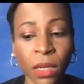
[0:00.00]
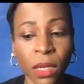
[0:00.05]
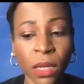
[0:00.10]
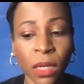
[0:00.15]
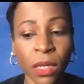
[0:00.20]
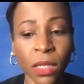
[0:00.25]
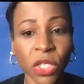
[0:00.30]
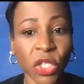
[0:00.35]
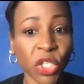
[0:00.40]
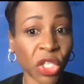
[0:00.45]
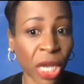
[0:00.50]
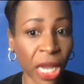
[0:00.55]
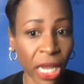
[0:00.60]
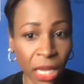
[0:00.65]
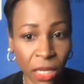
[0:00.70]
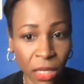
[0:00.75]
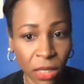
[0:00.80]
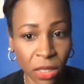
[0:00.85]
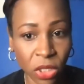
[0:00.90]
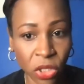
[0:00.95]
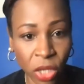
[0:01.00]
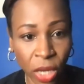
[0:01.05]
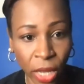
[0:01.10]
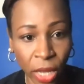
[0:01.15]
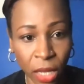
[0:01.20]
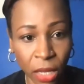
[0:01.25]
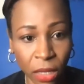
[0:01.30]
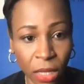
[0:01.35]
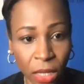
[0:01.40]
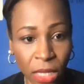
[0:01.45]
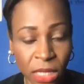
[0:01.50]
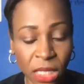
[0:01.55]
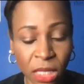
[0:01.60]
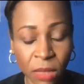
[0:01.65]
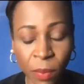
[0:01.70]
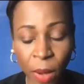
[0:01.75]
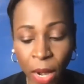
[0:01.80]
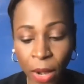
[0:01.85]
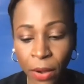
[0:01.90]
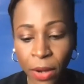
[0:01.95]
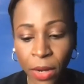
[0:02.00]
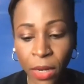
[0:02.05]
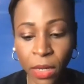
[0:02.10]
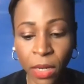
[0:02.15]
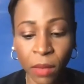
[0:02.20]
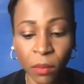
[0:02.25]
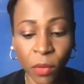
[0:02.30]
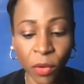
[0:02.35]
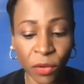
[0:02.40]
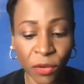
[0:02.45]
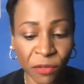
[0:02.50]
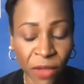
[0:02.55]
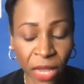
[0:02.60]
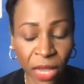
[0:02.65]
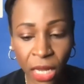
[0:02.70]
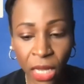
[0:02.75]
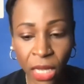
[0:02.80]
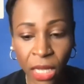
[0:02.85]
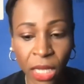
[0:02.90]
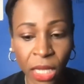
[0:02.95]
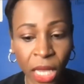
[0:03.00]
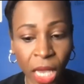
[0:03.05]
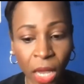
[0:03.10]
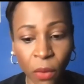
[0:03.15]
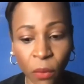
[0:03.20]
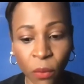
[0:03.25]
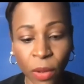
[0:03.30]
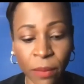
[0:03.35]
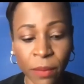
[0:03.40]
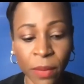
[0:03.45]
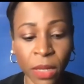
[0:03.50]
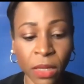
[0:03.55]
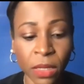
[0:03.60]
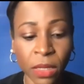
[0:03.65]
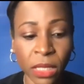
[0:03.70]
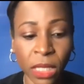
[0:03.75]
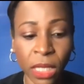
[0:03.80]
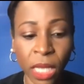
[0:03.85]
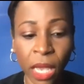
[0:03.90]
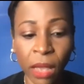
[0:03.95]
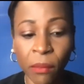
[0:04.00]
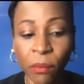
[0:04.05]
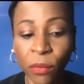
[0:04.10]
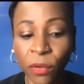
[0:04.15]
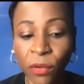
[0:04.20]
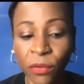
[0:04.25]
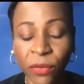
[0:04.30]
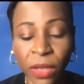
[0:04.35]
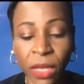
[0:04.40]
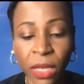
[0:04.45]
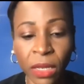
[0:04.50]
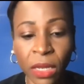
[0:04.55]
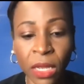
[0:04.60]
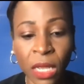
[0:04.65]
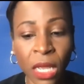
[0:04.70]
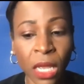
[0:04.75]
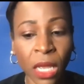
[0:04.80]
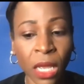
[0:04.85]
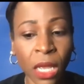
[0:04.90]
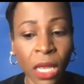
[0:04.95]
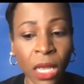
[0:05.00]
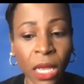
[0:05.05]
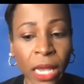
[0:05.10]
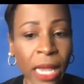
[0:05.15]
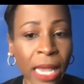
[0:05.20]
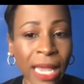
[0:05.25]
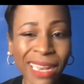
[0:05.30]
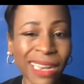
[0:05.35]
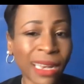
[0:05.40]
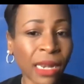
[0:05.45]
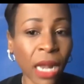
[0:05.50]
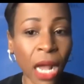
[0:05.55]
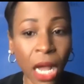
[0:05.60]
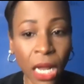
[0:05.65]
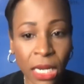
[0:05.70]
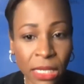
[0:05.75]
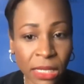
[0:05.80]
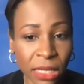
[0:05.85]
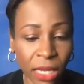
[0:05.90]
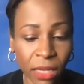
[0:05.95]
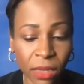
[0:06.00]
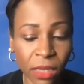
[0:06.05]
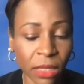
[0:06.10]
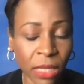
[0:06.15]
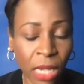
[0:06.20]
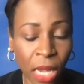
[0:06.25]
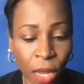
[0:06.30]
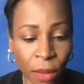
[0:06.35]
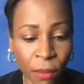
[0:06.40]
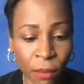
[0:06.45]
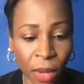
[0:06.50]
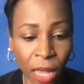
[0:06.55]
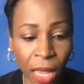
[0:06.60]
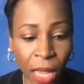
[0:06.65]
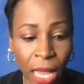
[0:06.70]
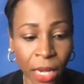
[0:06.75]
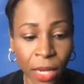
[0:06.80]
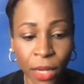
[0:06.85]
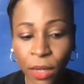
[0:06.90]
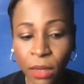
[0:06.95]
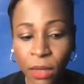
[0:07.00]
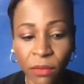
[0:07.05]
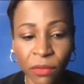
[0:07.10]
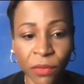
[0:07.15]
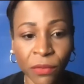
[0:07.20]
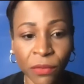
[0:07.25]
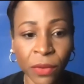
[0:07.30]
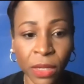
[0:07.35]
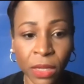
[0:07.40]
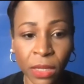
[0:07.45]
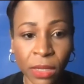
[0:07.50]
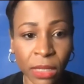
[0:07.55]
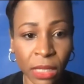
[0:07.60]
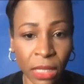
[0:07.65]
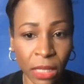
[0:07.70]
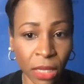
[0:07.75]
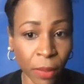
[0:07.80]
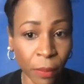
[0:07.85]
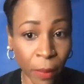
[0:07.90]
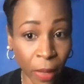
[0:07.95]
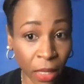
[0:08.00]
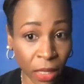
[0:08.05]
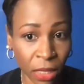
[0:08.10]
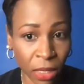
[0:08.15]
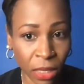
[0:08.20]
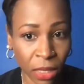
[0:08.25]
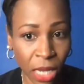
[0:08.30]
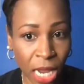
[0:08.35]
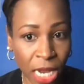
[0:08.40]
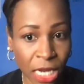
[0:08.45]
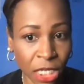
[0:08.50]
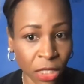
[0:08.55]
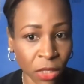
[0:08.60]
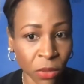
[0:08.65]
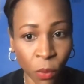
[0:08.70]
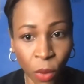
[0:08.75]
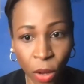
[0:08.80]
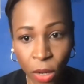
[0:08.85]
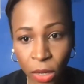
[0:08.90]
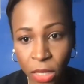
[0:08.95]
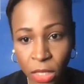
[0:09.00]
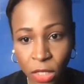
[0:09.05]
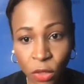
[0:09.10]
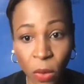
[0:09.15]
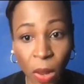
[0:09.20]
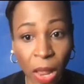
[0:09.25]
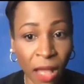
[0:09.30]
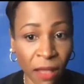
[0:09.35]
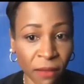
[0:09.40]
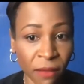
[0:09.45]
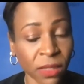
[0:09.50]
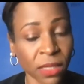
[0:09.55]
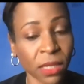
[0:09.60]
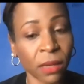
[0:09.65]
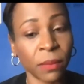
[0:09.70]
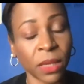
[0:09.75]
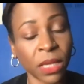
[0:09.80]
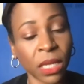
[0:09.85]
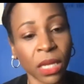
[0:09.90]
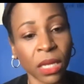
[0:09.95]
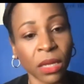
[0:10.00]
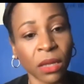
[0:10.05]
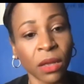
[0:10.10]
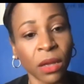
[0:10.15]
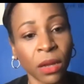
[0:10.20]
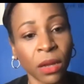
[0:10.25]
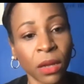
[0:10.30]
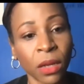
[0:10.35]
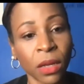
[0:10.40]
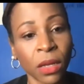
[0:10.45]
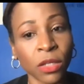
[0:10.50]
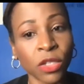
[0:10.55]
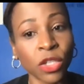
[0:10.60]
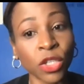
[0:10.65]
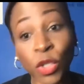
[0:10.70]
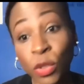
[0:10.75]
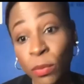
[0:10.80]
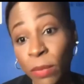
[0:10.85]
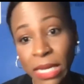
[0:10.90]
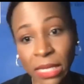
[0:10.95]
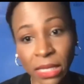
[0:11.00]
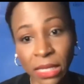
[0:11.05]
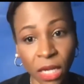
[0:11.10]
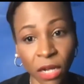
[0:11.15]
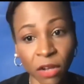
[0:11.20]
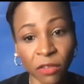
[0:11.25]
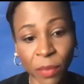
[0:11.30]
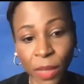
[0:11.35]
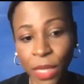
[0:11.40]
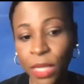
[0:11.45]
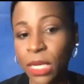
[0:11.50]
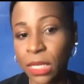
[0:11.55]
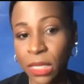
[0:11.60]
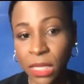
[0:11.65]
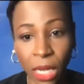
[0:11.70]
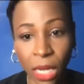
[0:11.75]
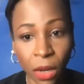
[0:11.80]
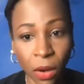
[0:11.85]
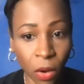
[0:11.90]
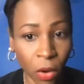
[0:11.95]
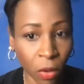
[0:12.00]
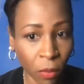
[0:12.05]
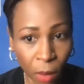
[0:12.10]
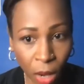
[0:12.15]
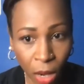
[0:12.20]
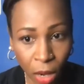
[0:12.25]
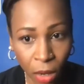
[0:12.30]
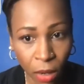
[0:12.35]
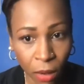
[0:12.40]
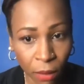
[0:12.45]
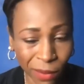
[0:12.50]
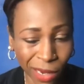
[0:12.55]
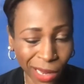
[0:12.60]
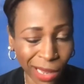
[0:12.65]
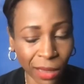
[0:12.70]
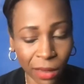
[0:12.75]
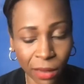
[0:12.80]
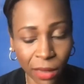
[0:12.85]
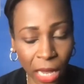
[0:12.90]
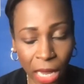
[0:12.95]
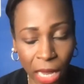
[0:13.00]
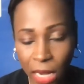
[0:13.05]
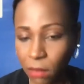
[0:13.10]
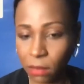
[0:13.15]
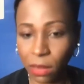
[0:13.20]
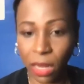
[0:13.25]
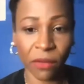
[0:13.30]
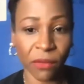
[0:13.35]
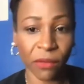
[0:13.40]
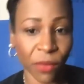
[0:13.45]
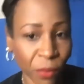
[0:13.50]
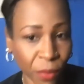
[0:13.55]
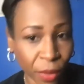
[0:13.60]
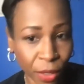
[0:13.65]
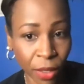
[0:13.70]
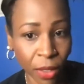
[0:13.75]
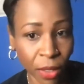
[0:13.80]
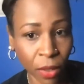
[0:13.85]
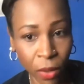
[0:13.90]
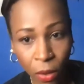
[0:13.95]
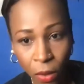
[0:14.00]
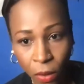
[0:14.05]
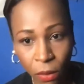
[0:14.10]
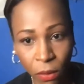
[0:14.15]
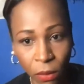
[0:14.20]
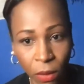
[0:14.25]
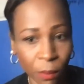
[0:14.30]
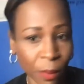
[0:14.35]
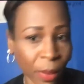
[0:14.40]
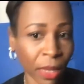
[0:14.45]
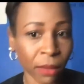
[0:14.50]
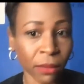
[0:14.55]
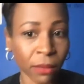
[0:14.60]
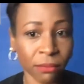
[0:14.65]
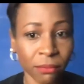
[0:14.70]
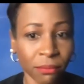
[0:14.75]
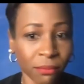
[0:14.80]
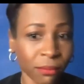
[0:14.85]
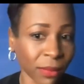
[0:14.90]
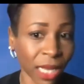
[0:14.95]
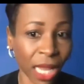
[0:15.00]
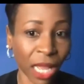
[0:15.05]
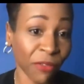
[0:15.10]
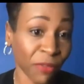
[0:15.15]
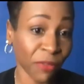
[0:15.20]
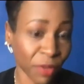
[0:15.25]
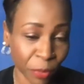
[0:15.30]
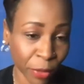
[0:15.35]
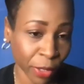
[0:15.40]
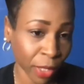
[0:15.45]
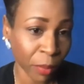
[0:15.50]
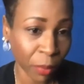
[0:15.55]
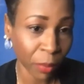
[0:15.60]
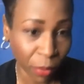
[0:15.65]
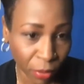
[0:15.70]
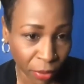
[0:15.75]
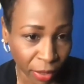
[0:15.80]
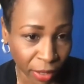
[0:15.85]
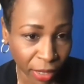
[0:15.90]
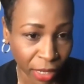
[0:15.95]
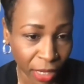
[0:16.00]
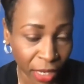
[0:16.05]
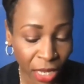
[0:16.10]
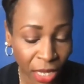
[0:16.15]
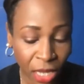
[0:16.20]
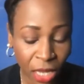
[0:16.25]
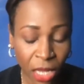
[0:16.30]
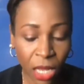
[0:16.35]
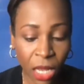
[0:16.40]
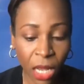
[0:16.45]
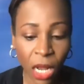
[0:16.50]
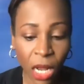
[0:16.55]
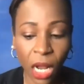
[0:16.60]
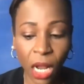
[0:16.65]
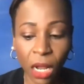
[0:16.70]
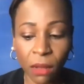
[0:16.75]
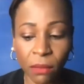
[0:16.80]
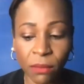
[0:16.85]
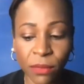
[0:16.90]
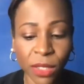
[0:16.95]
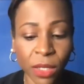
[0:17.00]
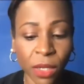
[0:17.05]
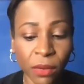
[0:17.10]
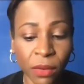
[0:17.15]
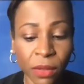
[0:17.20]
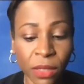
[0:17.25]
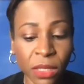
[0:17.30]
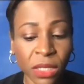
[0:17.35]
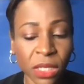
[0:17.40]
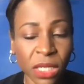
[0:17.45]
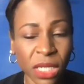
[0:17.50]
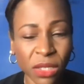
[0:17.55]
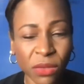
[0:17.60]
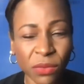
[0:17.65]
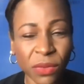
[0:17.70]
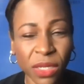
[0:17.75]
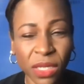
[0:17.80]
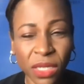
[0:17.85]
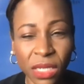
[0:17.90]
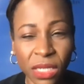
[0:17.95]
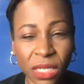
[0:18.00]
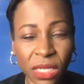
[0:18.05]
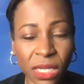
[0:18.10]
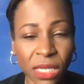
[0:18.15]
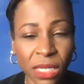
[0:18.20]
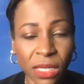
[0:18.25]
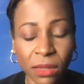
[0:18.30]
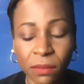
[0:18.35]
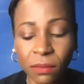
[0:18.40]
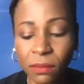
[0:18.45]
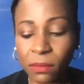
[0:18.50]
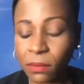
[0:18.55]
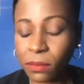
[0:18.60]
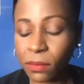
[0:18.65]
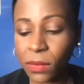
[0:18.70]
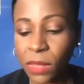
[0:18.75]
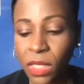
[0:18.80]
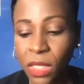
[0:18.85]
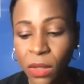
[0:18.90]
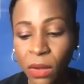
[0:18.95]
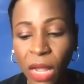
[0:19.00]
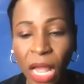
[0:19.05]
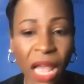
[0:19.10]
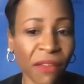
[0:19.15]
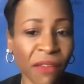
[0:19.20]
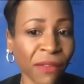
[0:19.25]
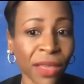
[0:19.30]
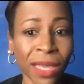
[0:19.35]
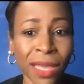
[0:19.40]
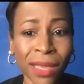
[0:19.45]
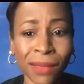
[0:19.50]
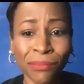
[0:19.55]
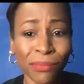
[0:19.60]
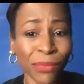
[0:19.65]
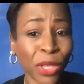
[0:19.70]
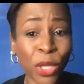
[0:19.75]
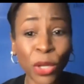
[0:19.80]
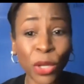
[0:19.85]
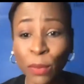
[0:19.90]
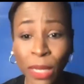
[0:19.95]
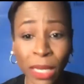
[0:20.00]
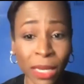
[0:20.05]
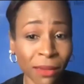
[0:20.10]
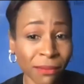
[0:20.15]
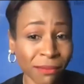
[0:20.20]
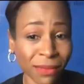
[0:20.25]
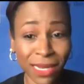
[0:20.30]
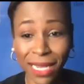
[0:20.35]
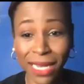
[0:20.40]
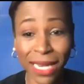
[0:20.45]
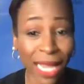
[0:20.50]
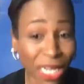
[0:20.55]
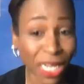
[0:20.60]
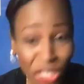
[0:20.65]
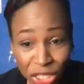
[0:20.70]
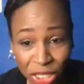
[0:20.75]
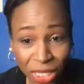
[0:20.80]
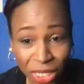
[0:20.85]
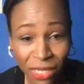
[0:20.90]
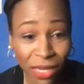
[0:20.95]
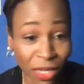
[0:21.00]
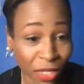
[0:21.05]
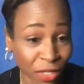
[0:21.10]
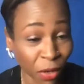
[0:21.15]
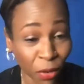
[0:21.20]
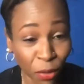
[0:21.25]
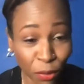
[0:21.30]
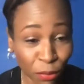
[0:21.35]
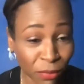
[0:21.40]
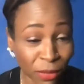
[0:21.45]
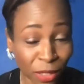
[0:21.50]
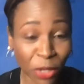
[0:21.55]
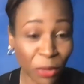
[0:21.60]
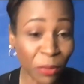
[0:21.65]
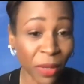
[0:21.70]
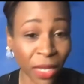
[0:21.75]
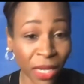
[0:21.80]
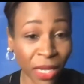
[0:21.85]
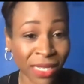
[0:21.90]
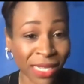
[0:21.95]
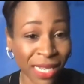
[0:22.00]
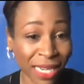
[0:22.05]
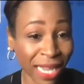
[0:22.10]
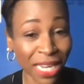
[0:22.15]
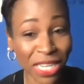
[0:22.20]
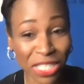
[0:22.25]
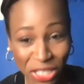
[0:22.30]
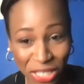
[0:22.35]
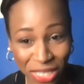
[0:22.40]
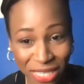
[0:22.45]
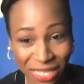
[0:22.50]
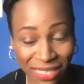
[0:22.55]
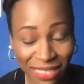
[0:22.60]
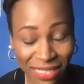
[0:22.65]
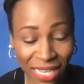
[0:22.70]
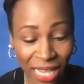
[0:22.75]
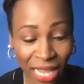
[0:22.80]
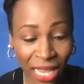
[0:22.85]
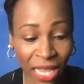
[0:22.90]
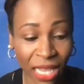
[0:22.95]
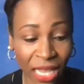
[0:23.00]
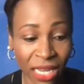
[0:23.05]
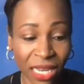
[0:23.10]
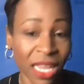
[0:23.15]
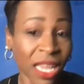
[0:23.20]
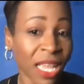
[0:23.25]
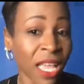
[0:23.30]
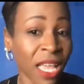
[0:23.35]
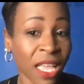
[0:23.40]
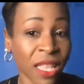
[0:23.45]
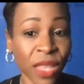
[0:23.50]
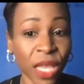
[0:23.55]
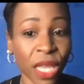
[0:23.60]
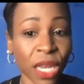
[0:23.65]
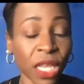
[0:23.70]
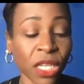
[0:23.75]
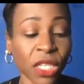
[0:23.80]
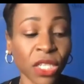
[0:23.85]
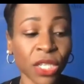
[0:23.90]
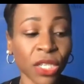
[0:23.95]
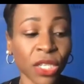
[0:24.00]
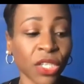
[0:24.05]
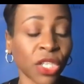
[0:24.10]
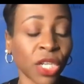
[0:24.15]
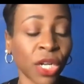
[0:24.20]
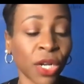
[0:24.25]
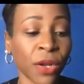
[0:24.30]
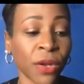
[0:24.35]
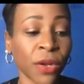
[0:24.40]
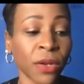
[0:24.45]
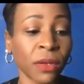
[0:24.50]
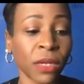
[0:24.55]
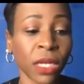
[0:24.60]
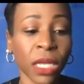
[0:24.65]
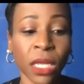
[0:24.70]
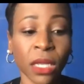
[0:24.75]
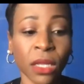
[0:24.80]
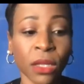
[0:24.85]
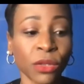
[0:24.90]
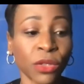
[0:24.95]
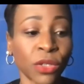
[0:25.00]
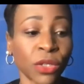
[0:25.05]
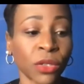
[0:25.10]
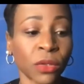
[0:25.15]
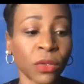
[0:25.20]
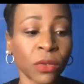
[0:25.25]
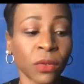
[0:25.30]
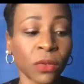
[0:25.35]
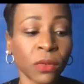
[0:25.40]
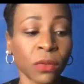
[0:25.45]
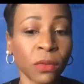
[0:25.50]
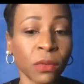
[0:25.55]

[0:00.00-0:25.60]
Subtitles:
change, like inspiring and motivating, get women to get moving. And honestly, at the time, like I didn't even really need the money. I just wanted to have something to do myself, being a stay-at-home mom. Like I didn't have anywhere to go. My life was pretty boring. So it was just really just, having human connection, adult human connections. And then it just turned into